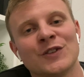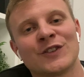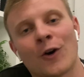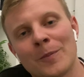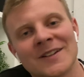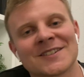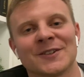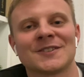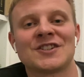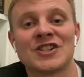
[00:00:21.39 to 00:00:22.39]
The topics
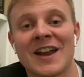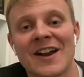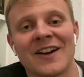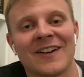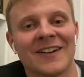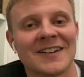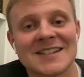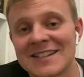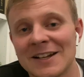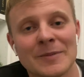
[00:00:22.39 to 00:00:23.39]
I'll share are
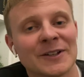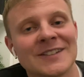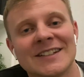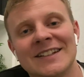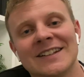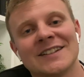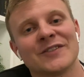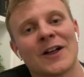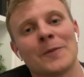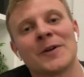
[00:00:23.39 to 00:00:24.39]
sustainability,
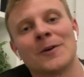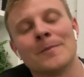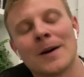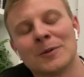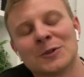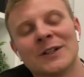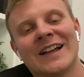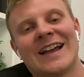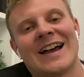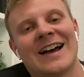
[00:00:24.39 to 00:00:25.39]
developing on Bubble,
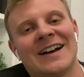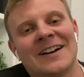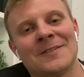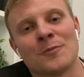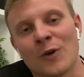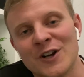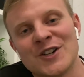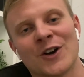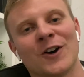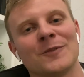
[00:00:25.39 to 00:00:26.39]

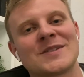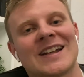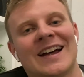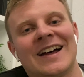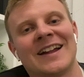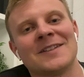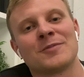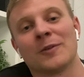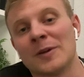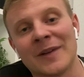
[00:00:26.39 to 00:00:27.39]
workshops, and
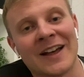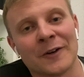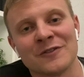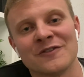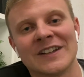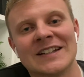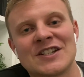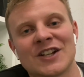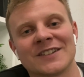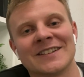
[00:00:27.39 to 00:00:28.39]
probably a bit of health and fitness
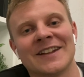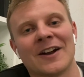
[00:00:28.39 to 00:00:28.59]
chucked in there.